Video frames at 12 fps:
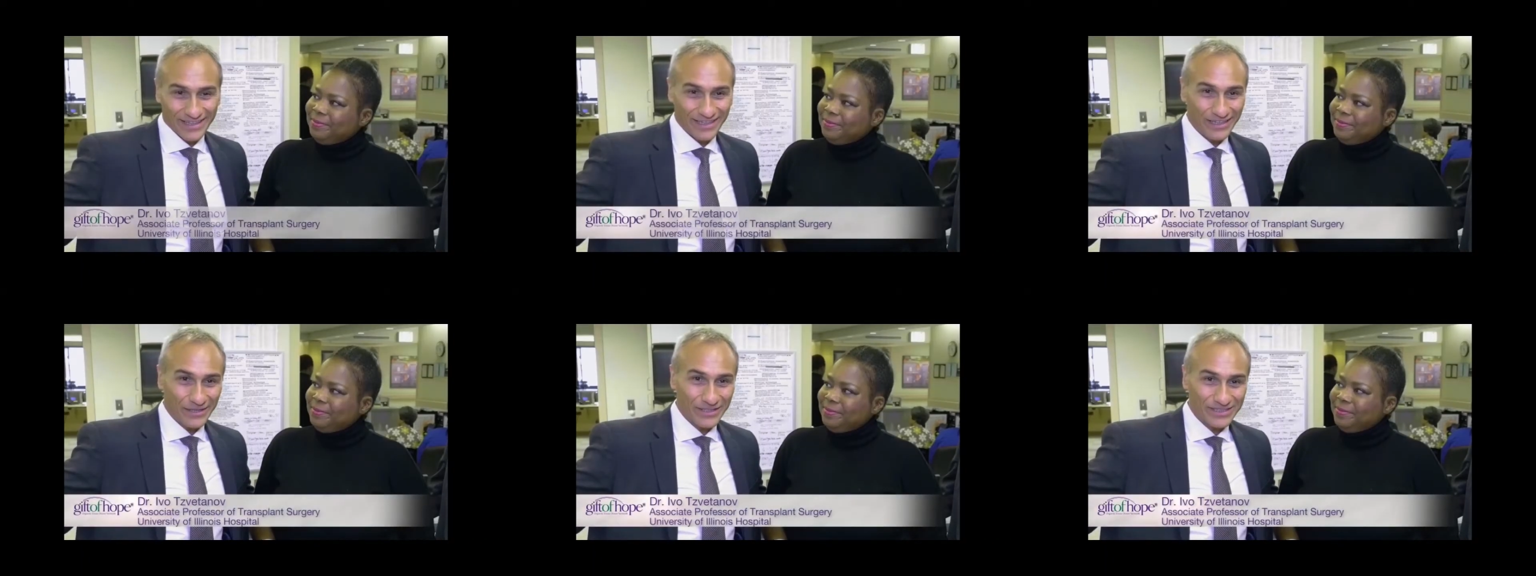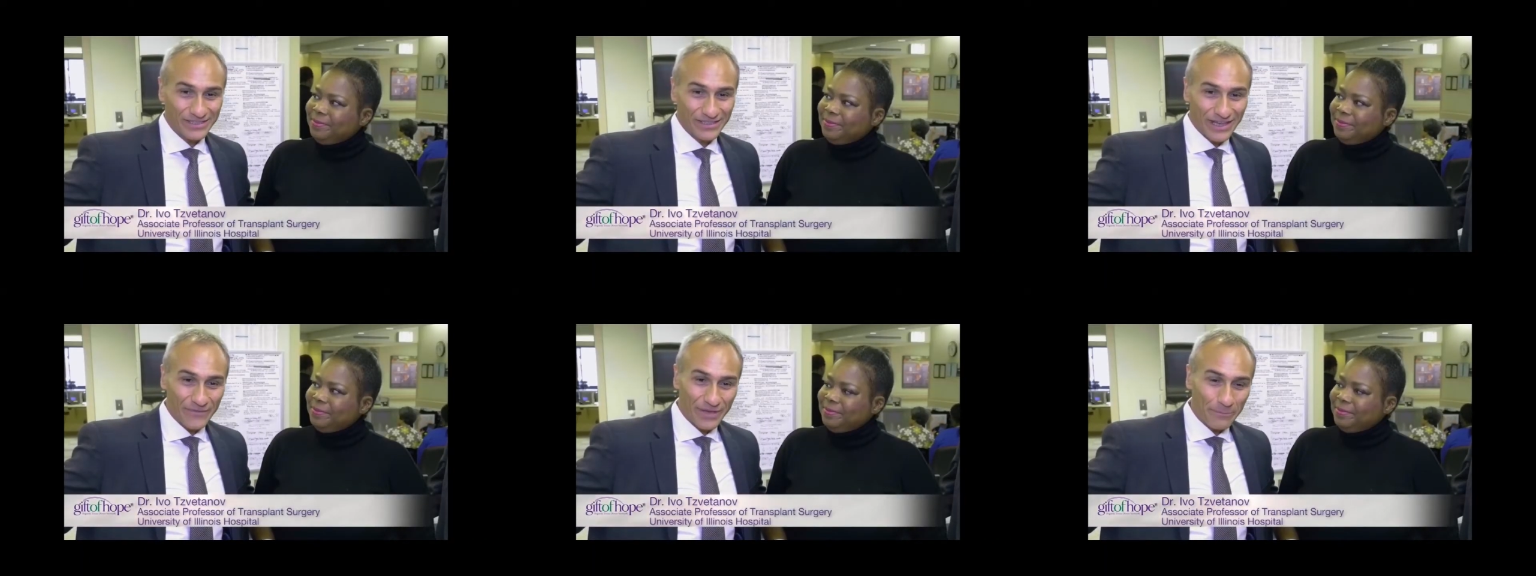Speaker 1: uh,
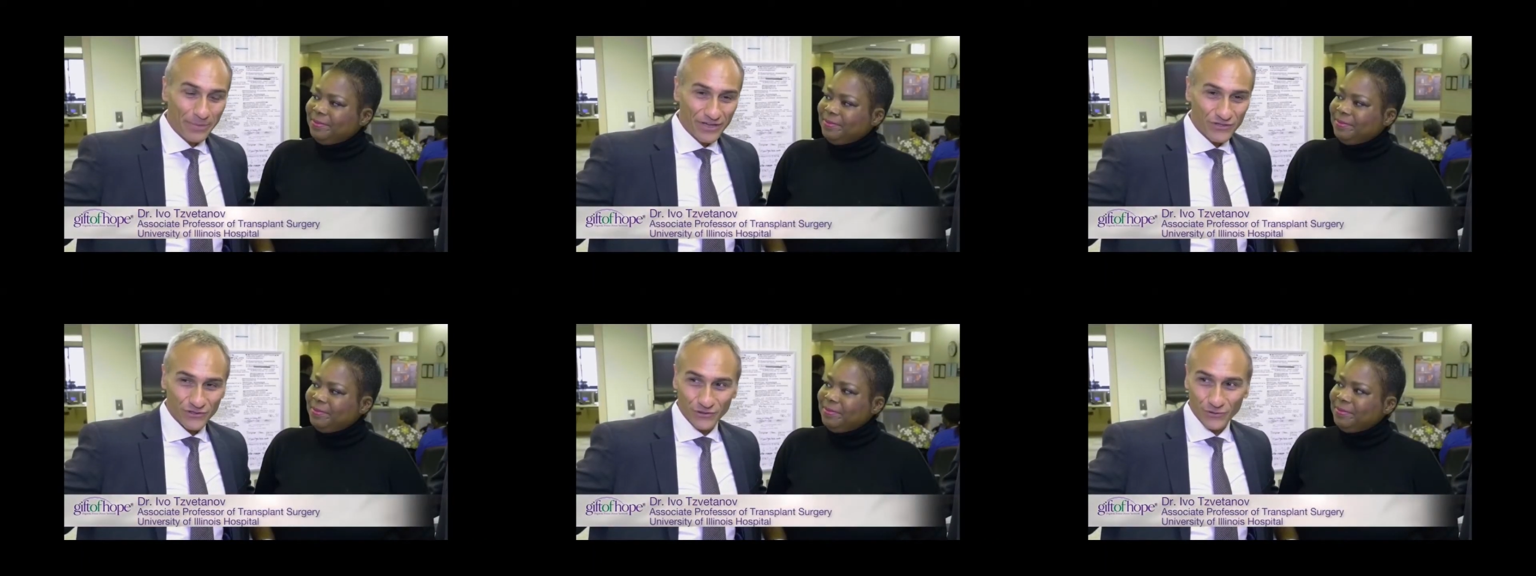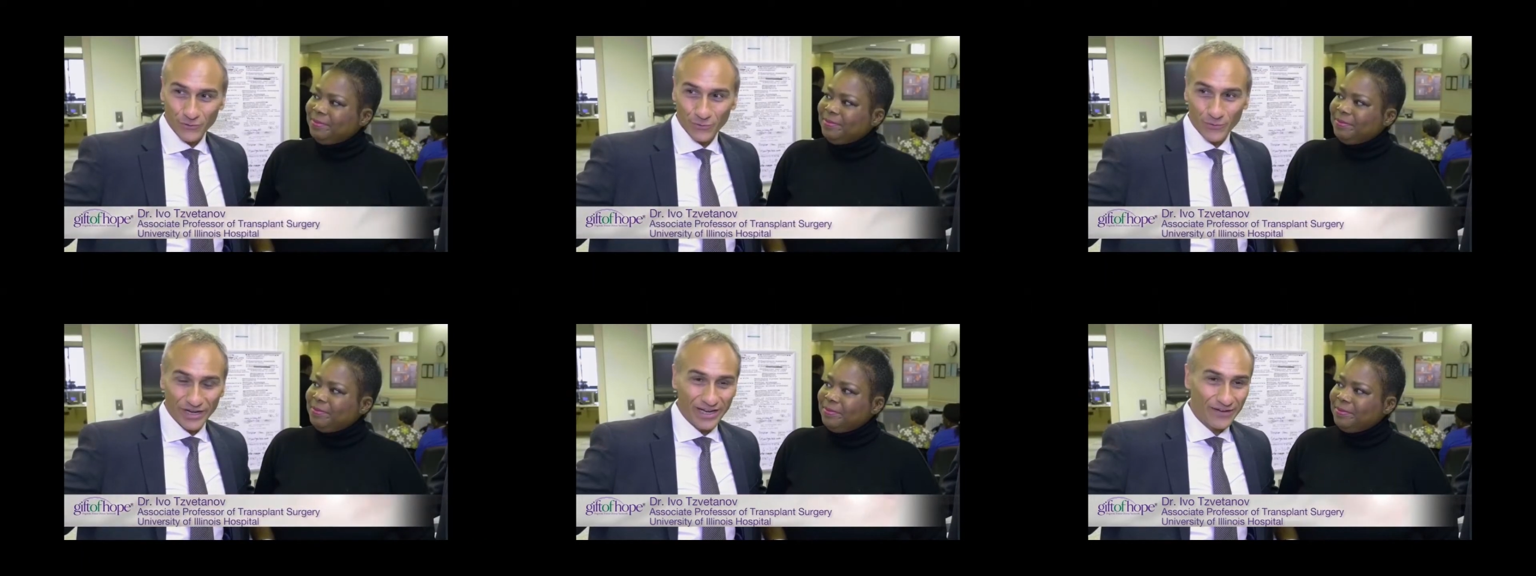having a patient
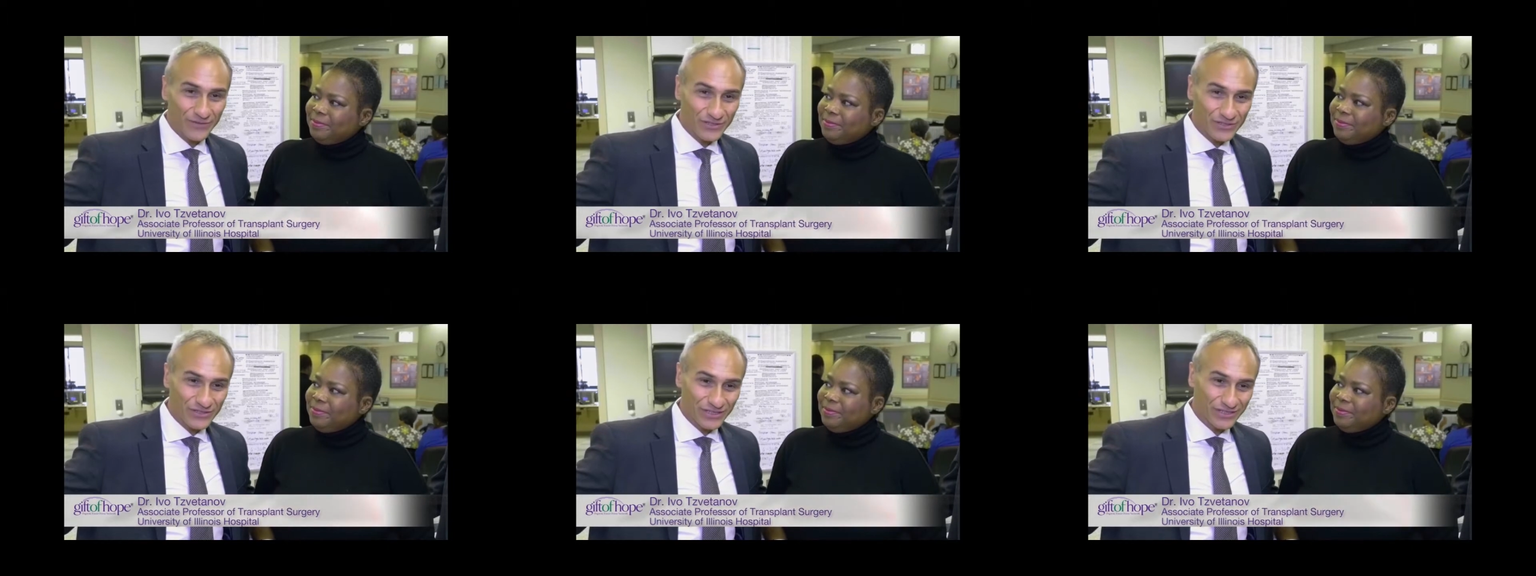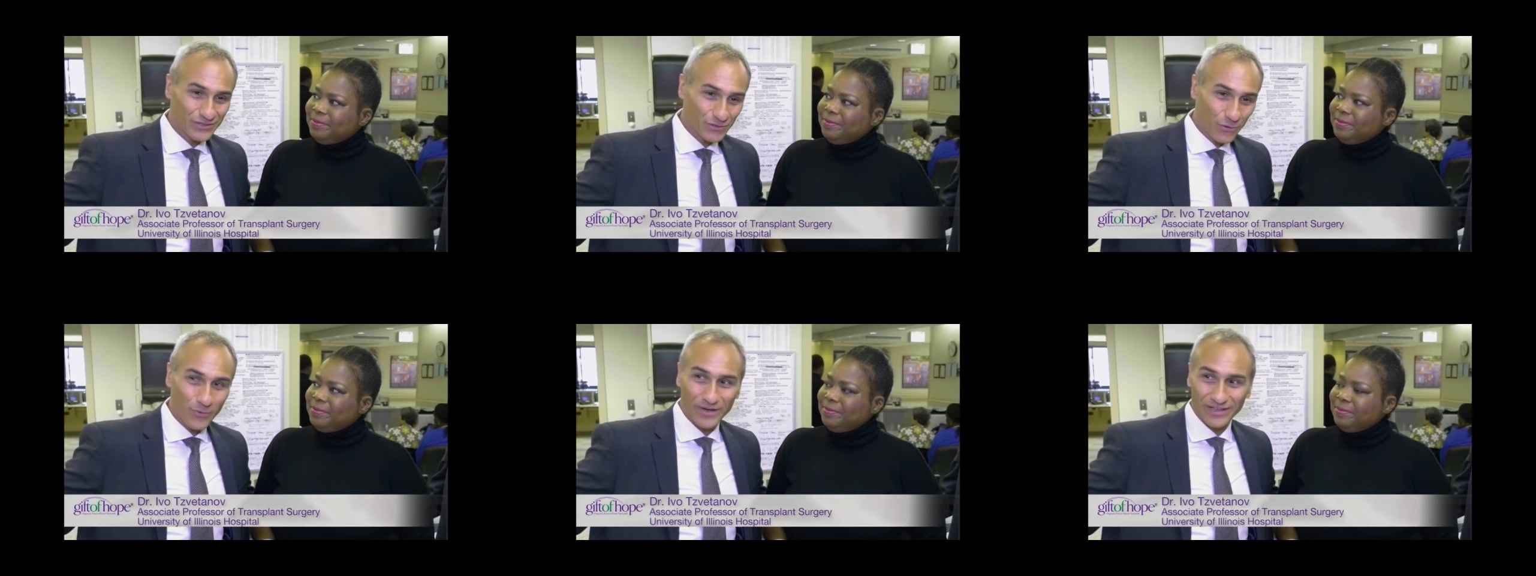who recovers uh,
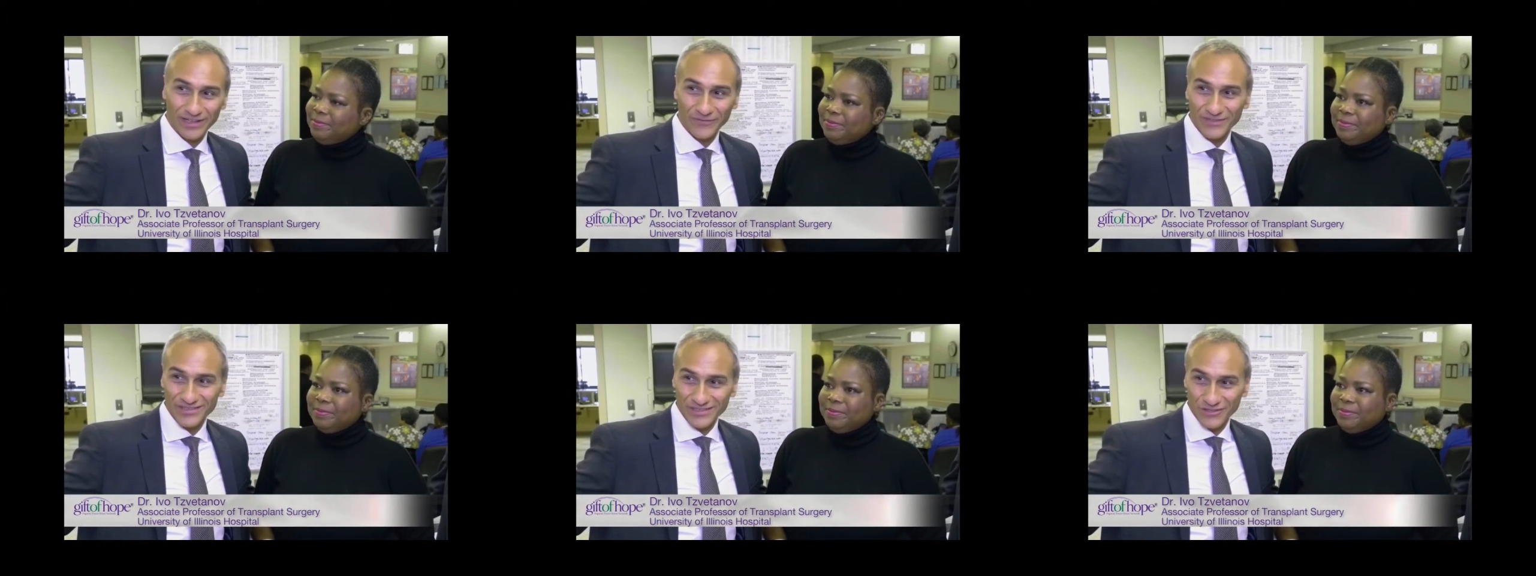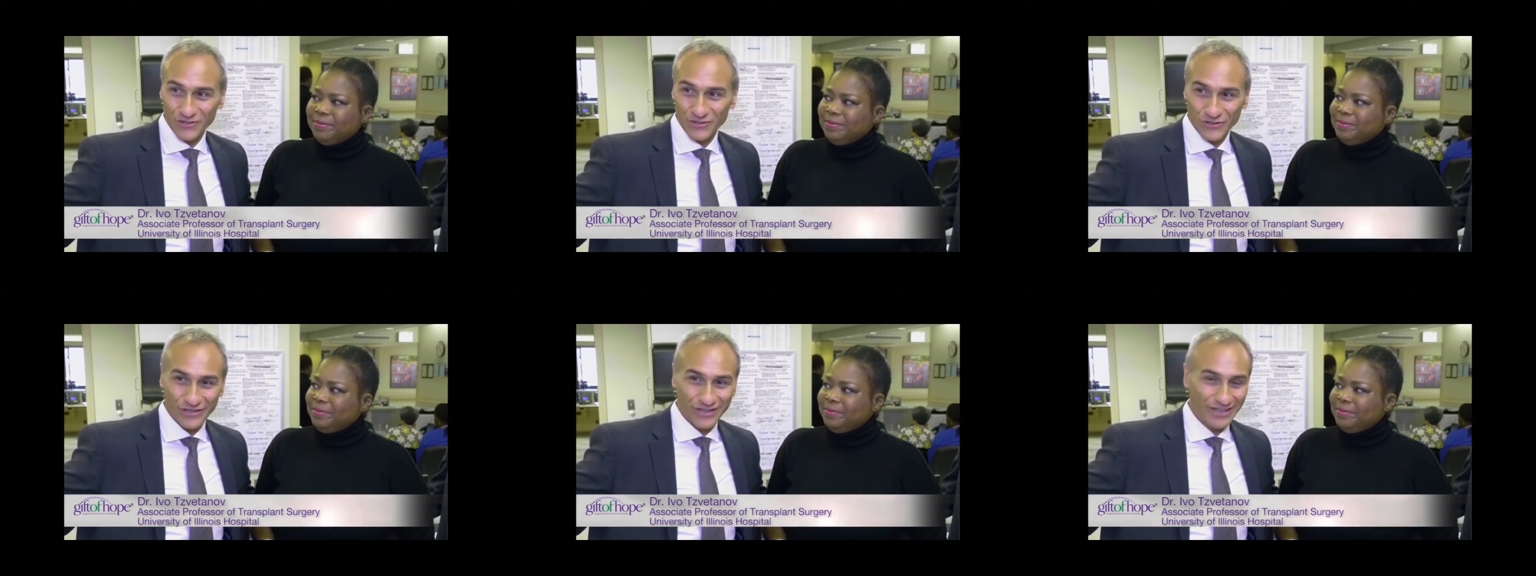so well after
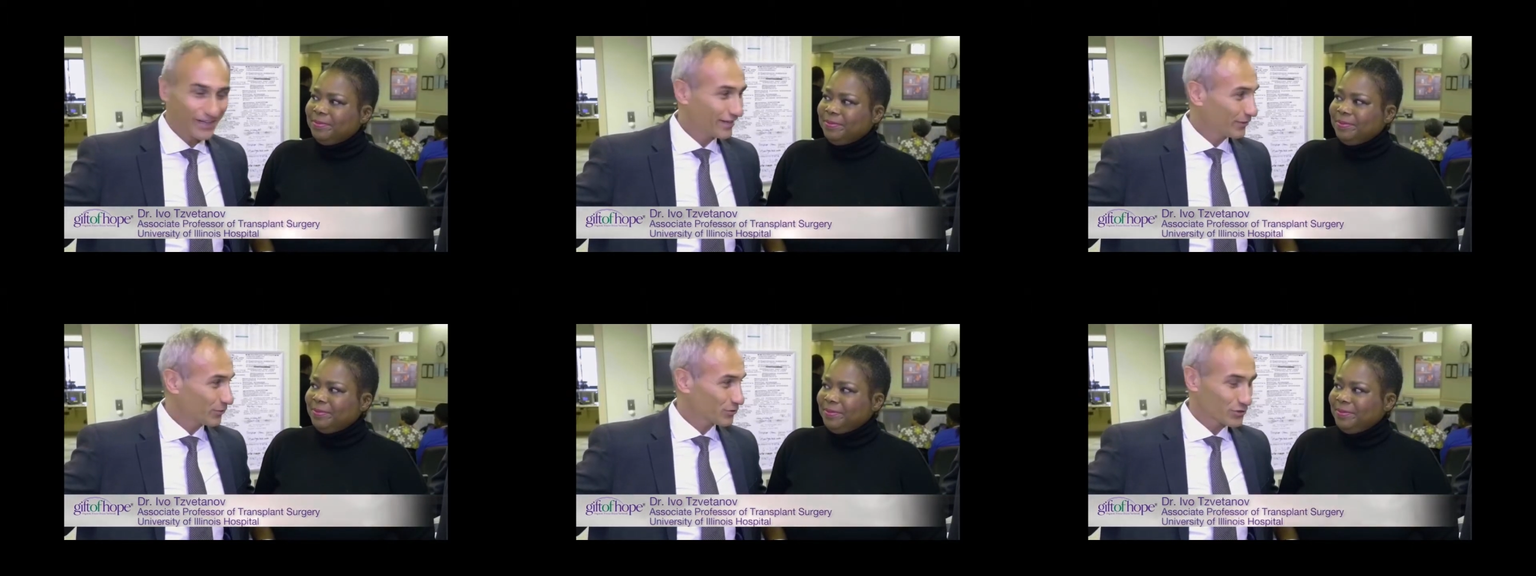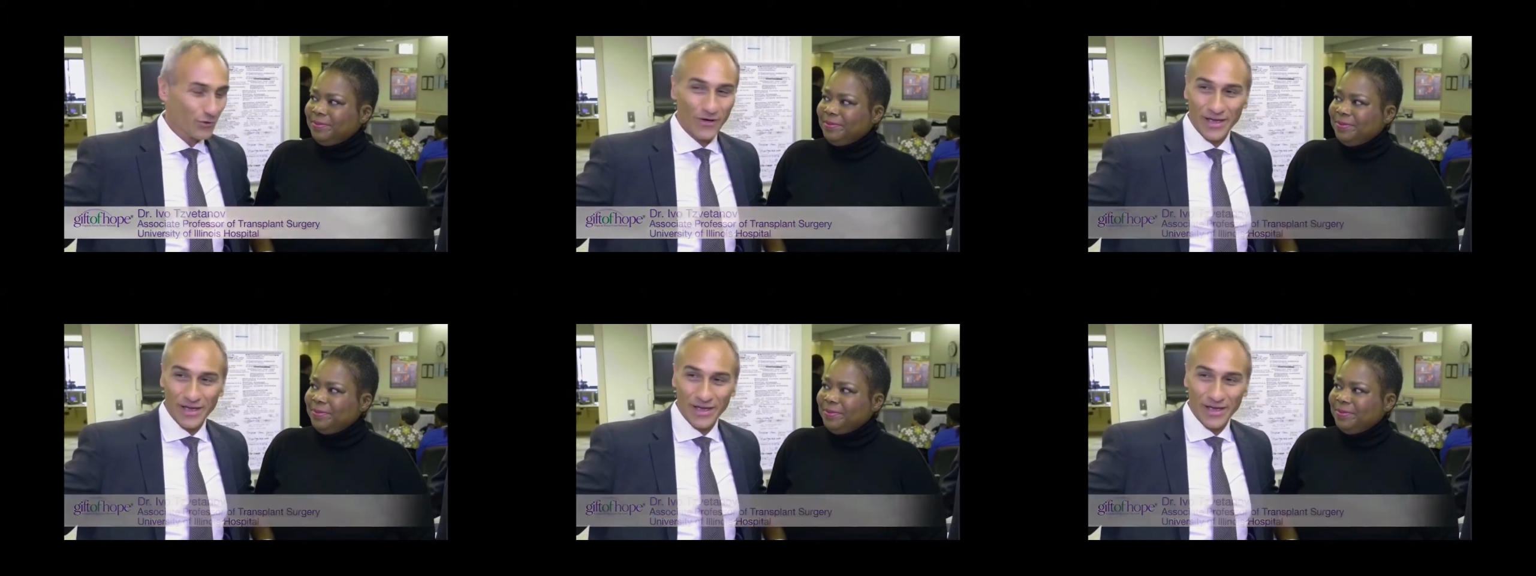surgery and looks so